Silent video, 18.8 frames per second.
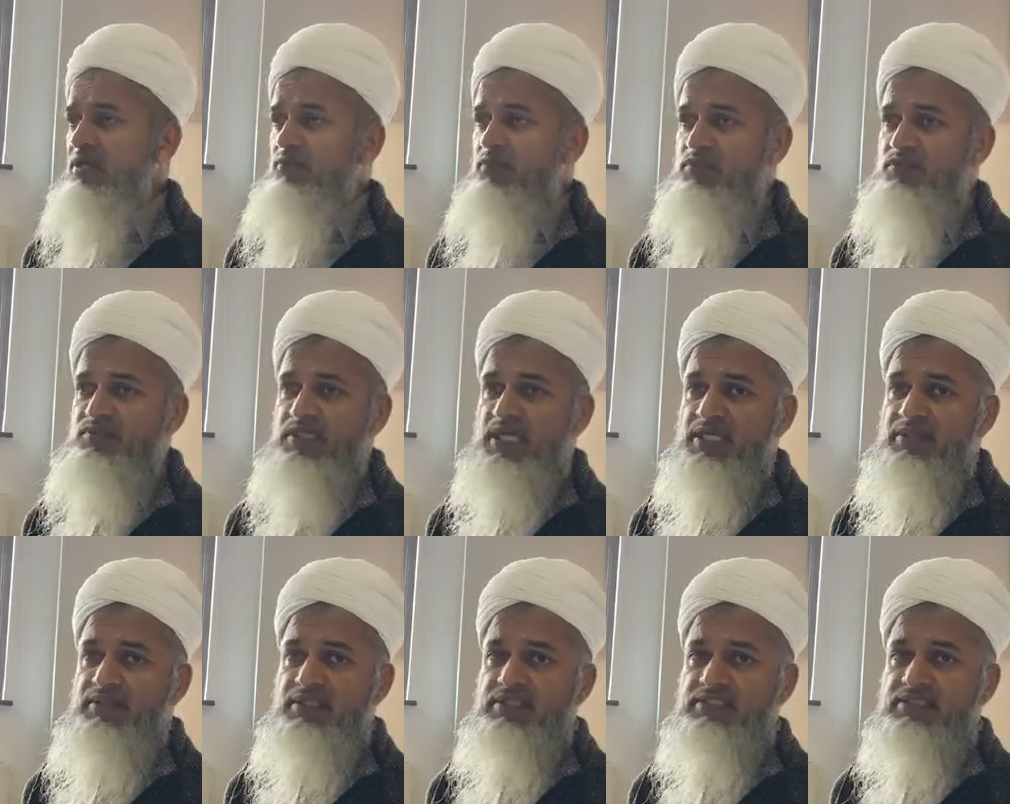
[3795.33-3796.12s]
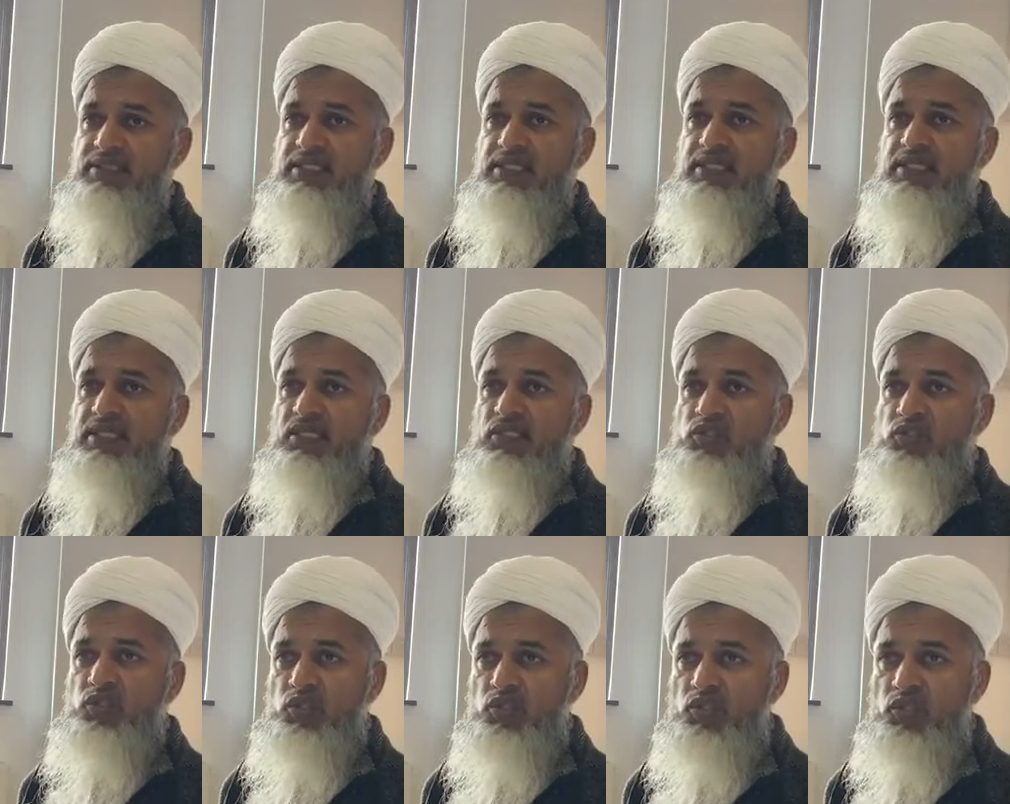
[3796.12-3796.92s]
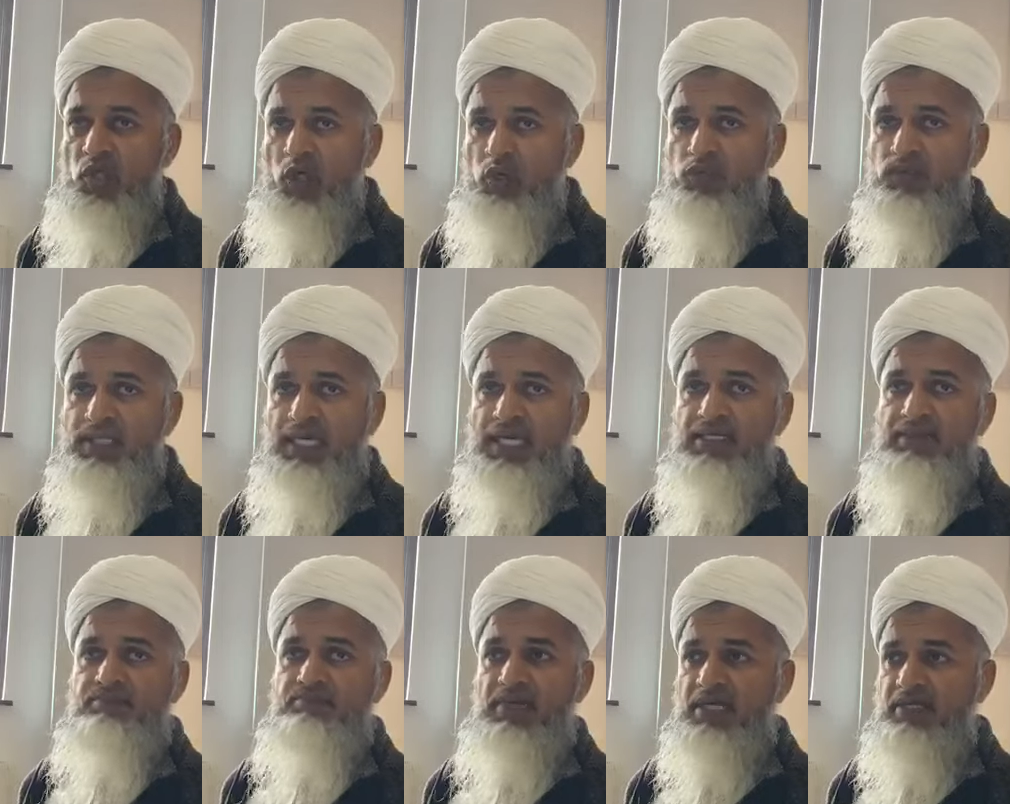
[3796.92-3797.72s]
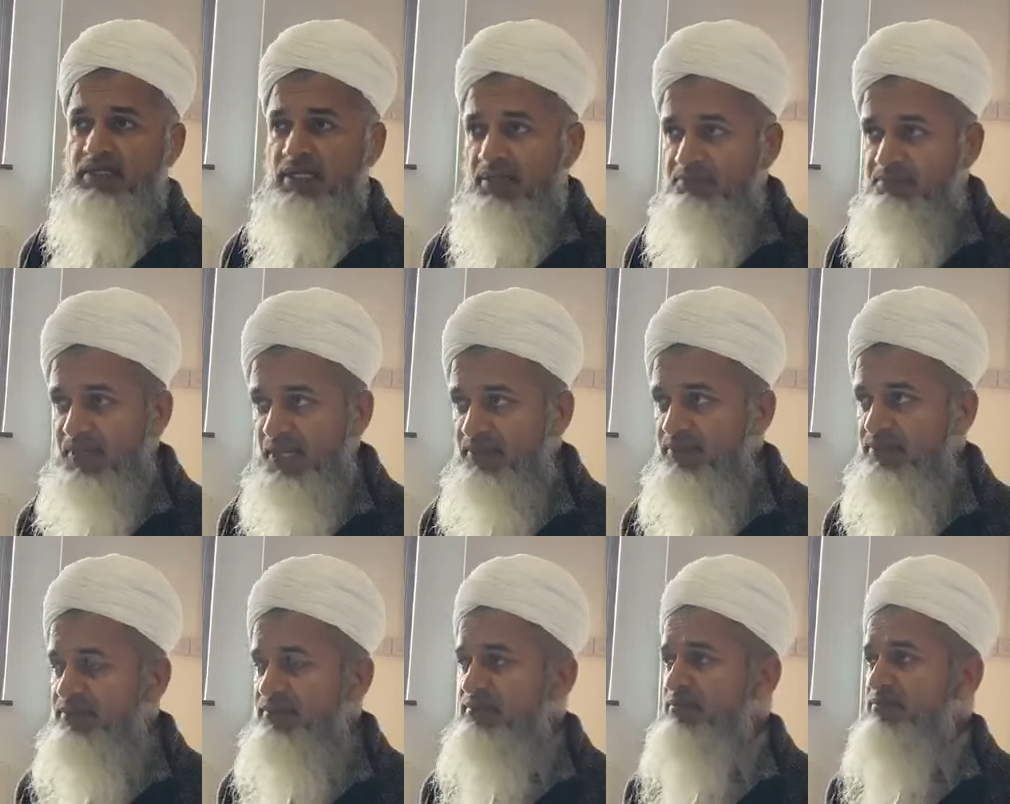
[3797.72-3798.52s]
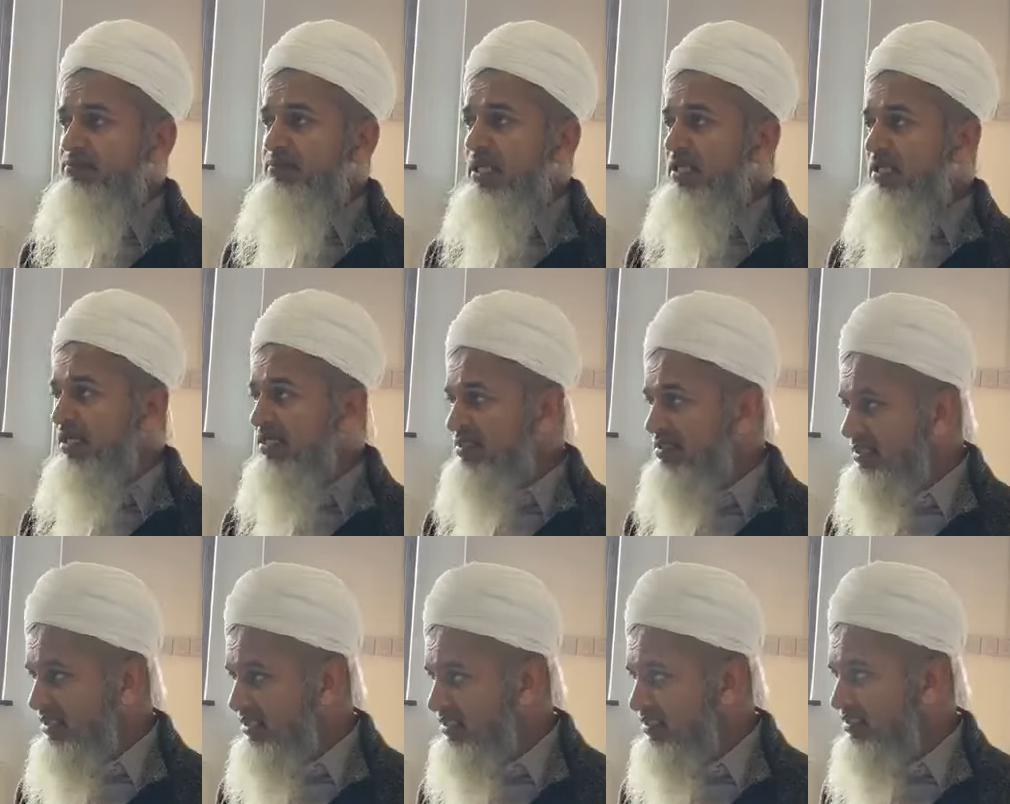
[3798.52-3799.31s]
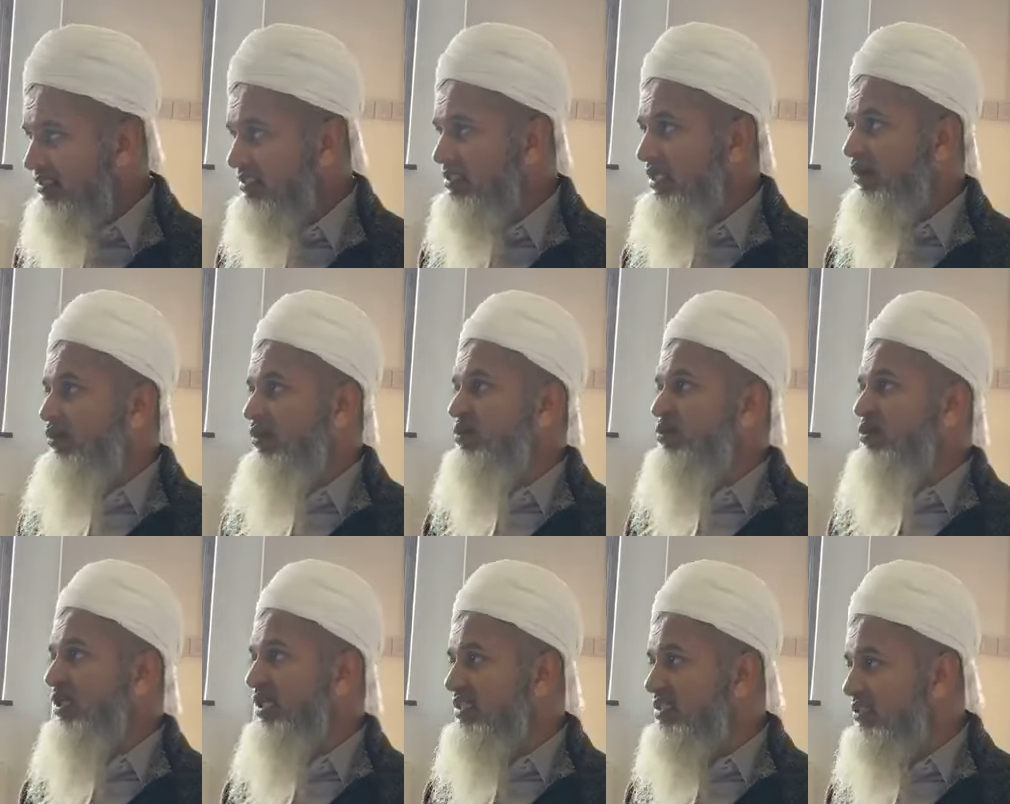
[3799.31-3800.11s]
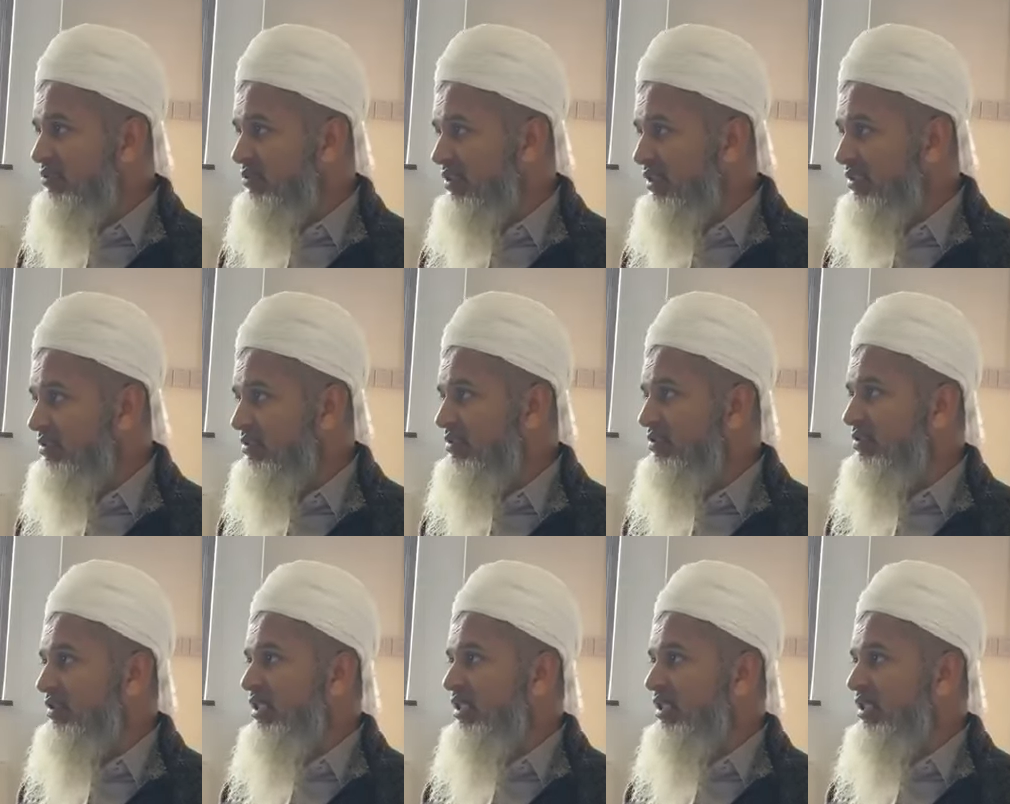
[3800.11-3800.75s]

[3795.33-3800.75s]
I wanted to end this. Do you know that my young brothers, my young sisters, I want you to listen to this.